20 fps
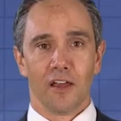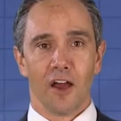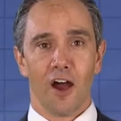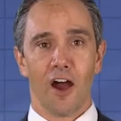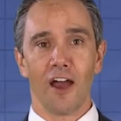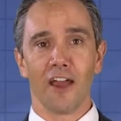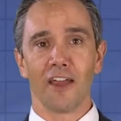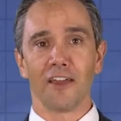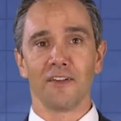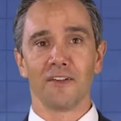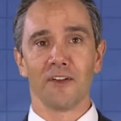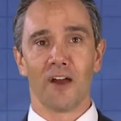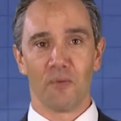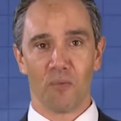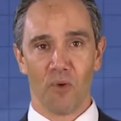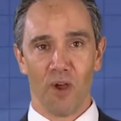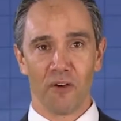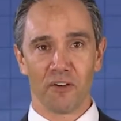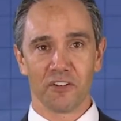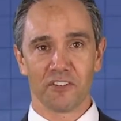Hi, I'm
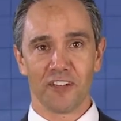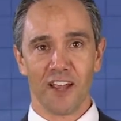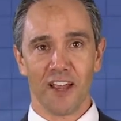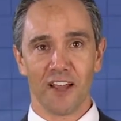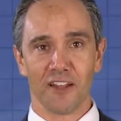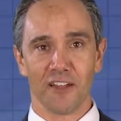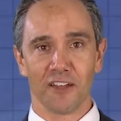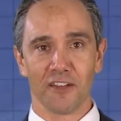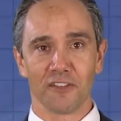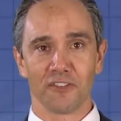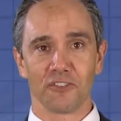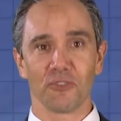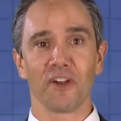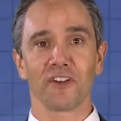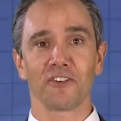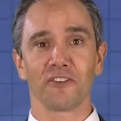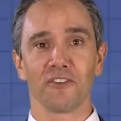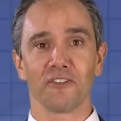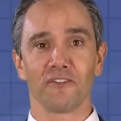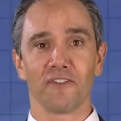Rowan Taylor,
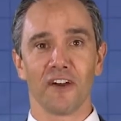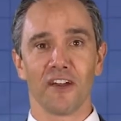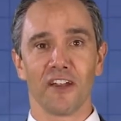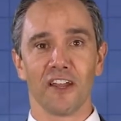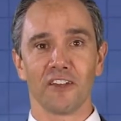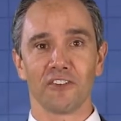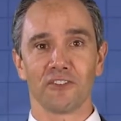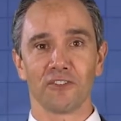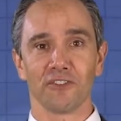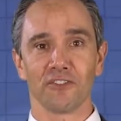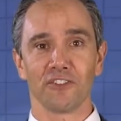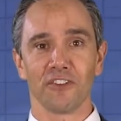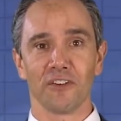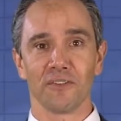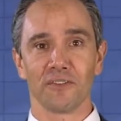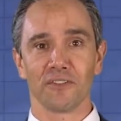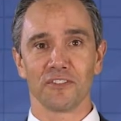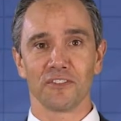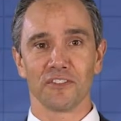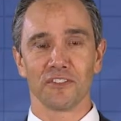Director of Financial
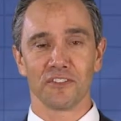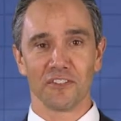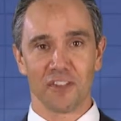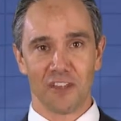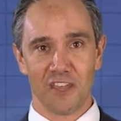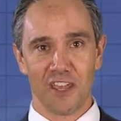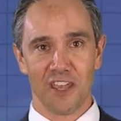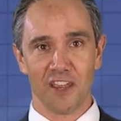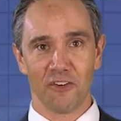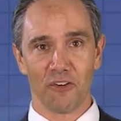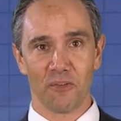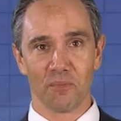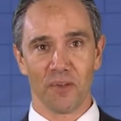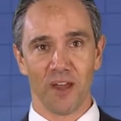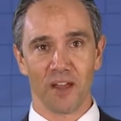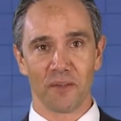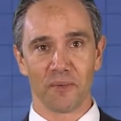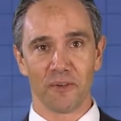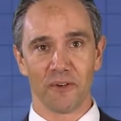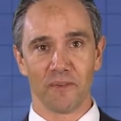Services here at
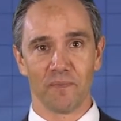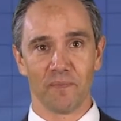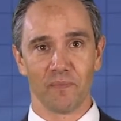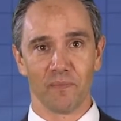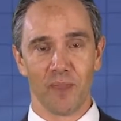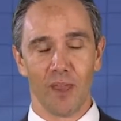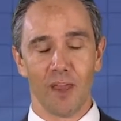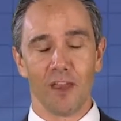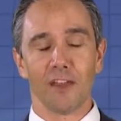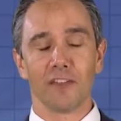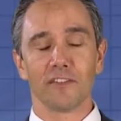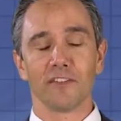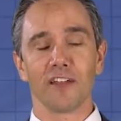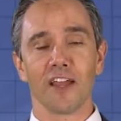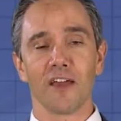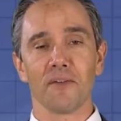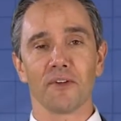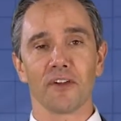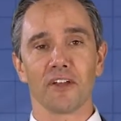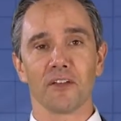Blackburne.
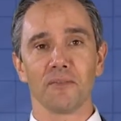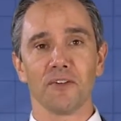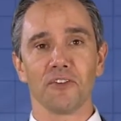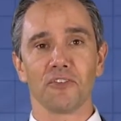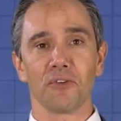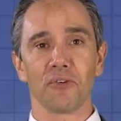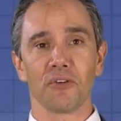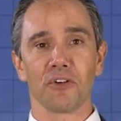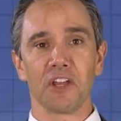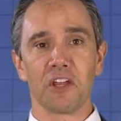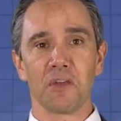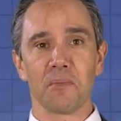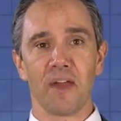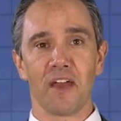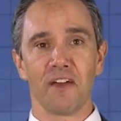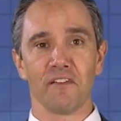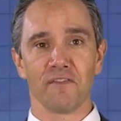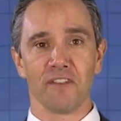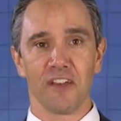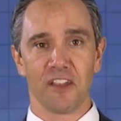Today we're going to be talking
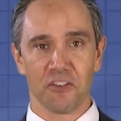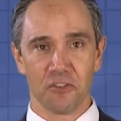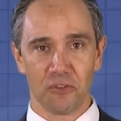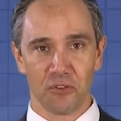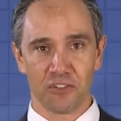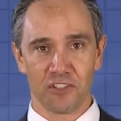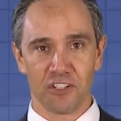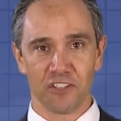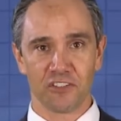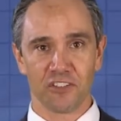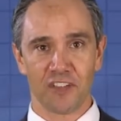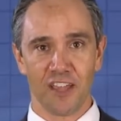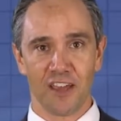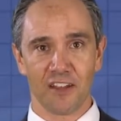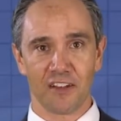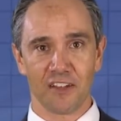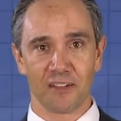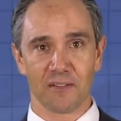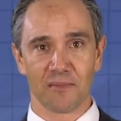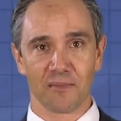about vendor
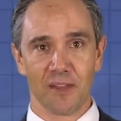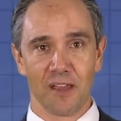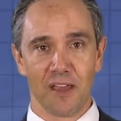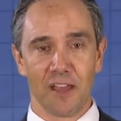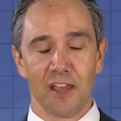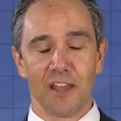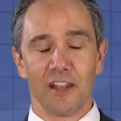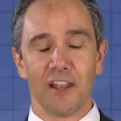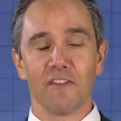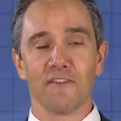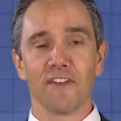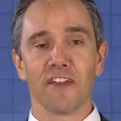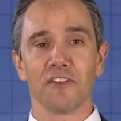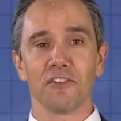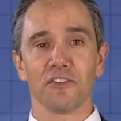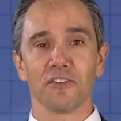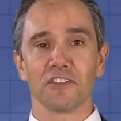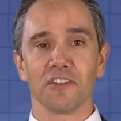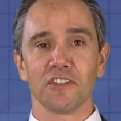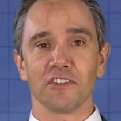discounting. Now,
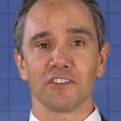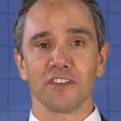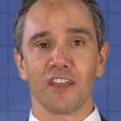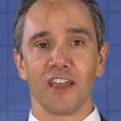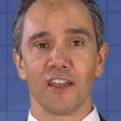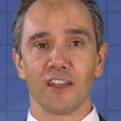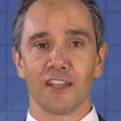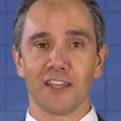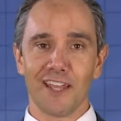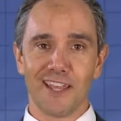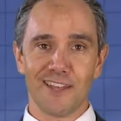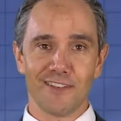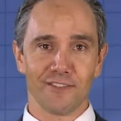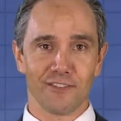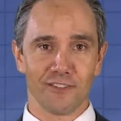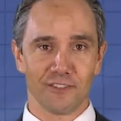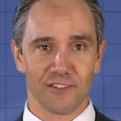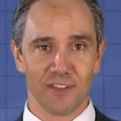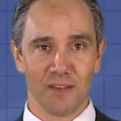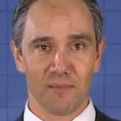vendor discounting
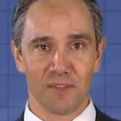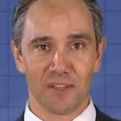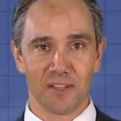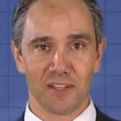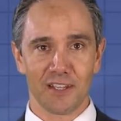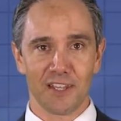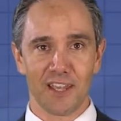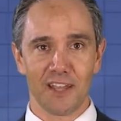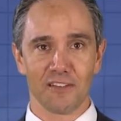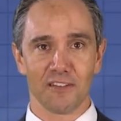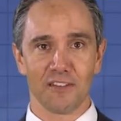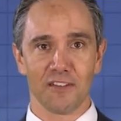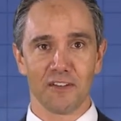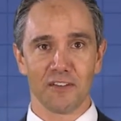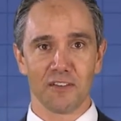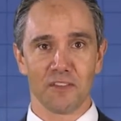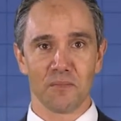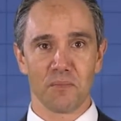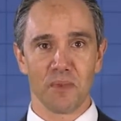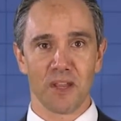isn't something that gets into
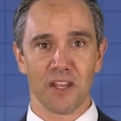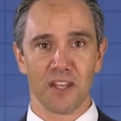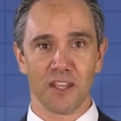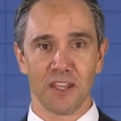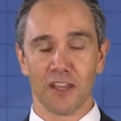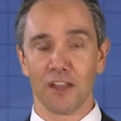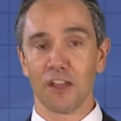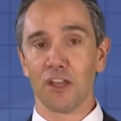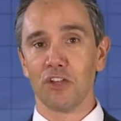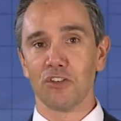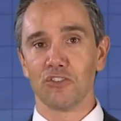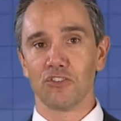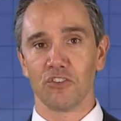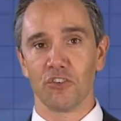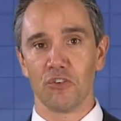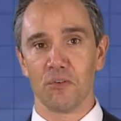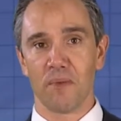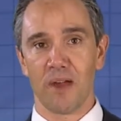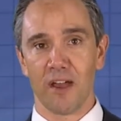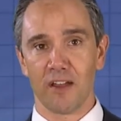the media
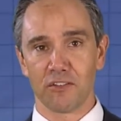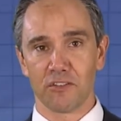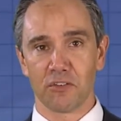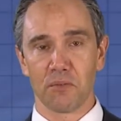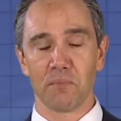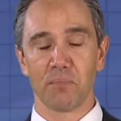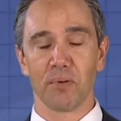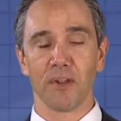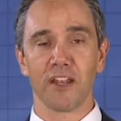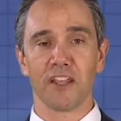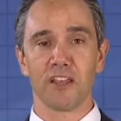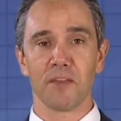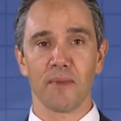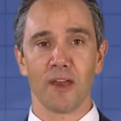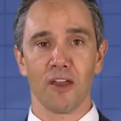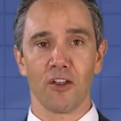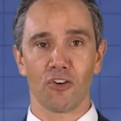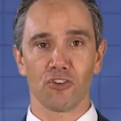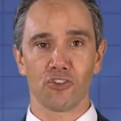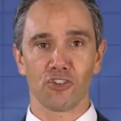too much. Plenty
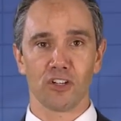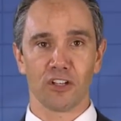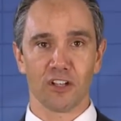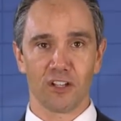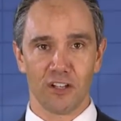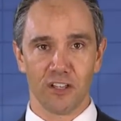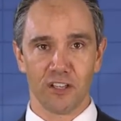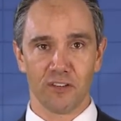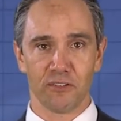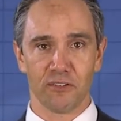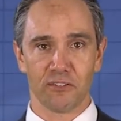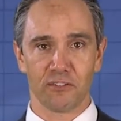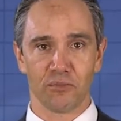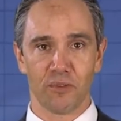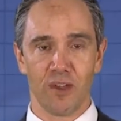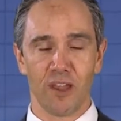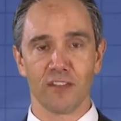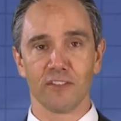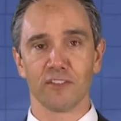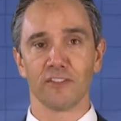about auction clearance
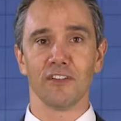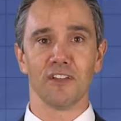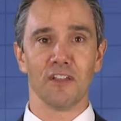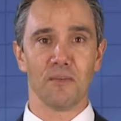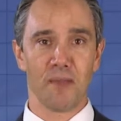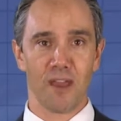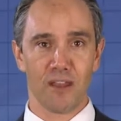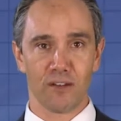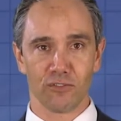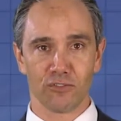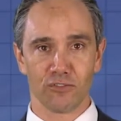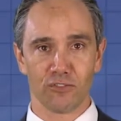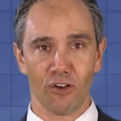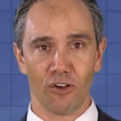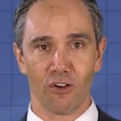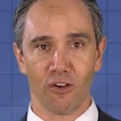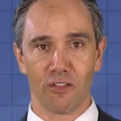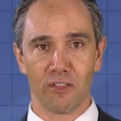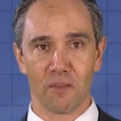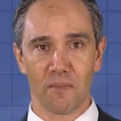rates and the amount of
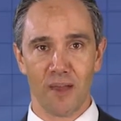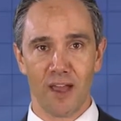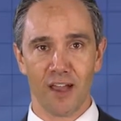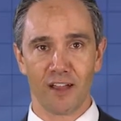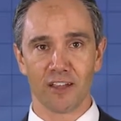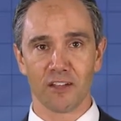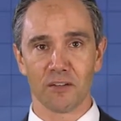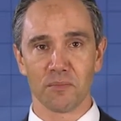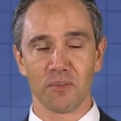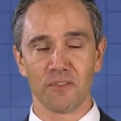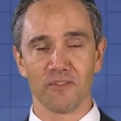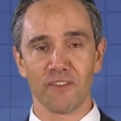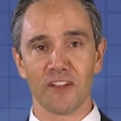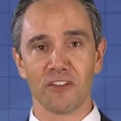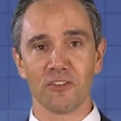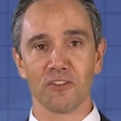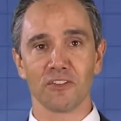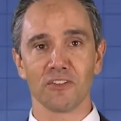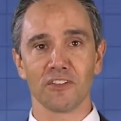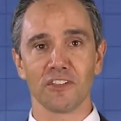stock on the market, but
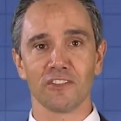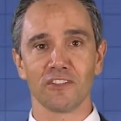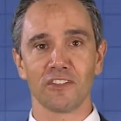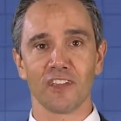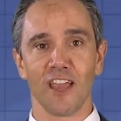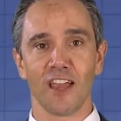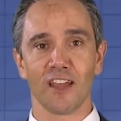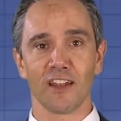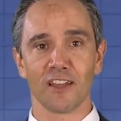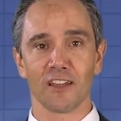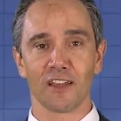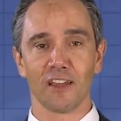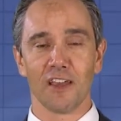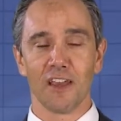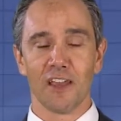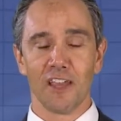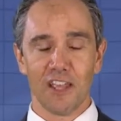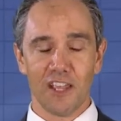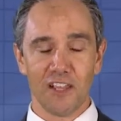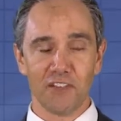vendor discounting
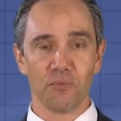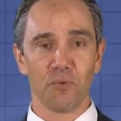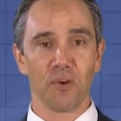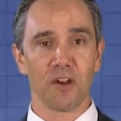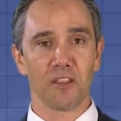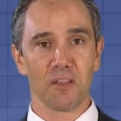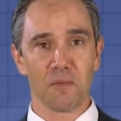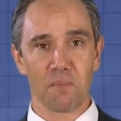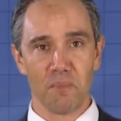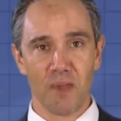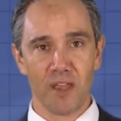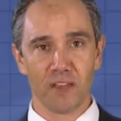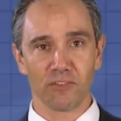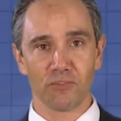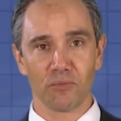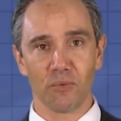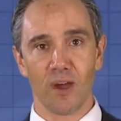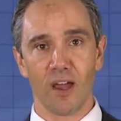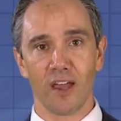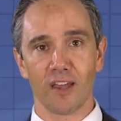is one of the
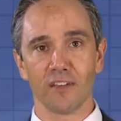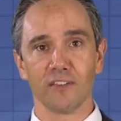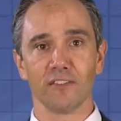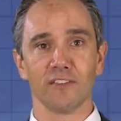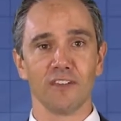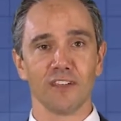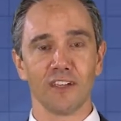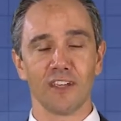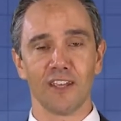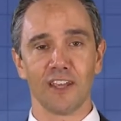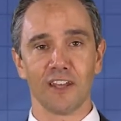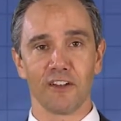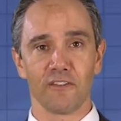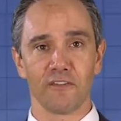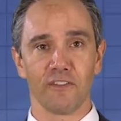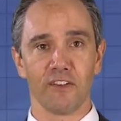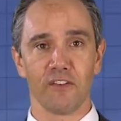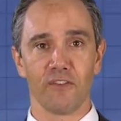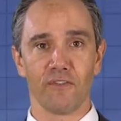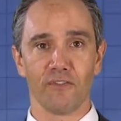best ways you can get a
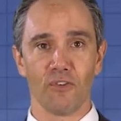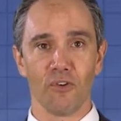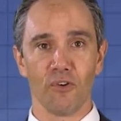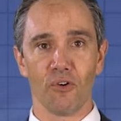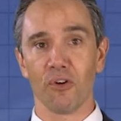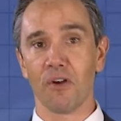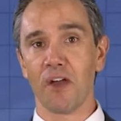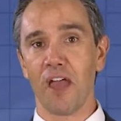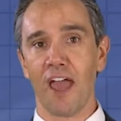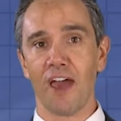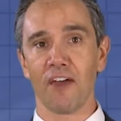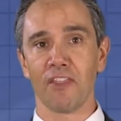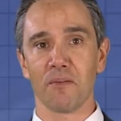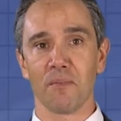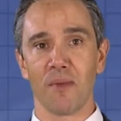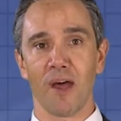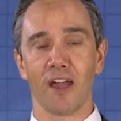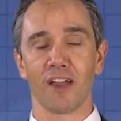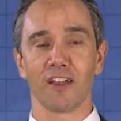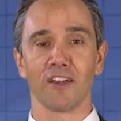feel for how the
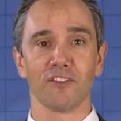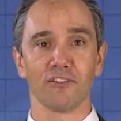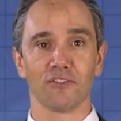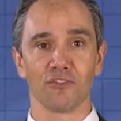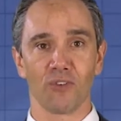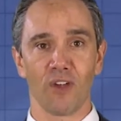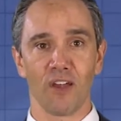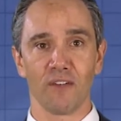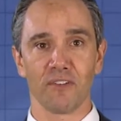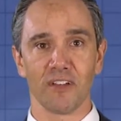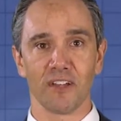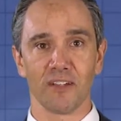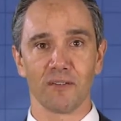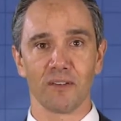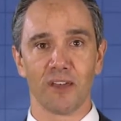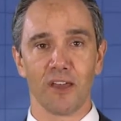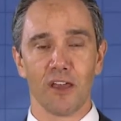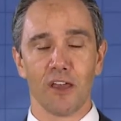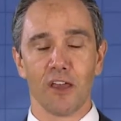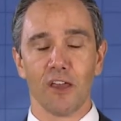market's travelling.
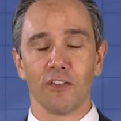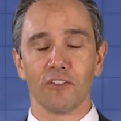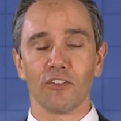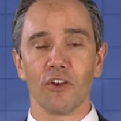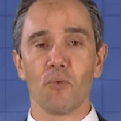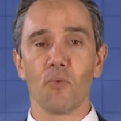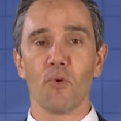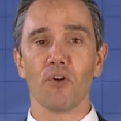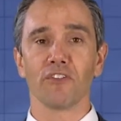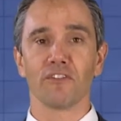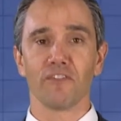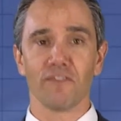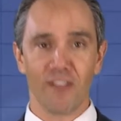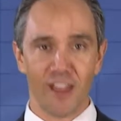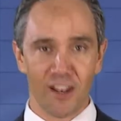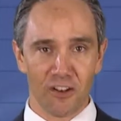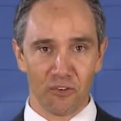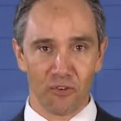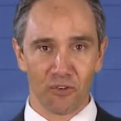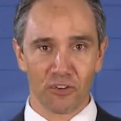So what's
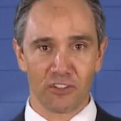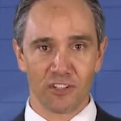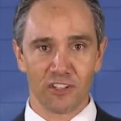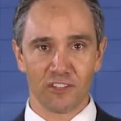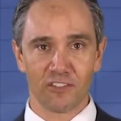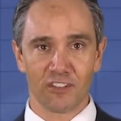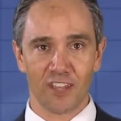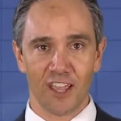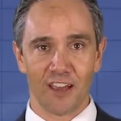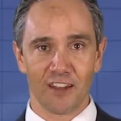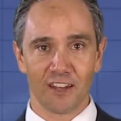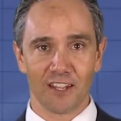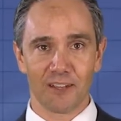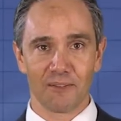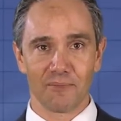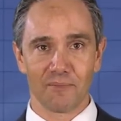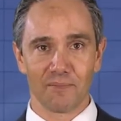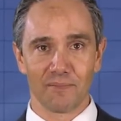vendor discounting?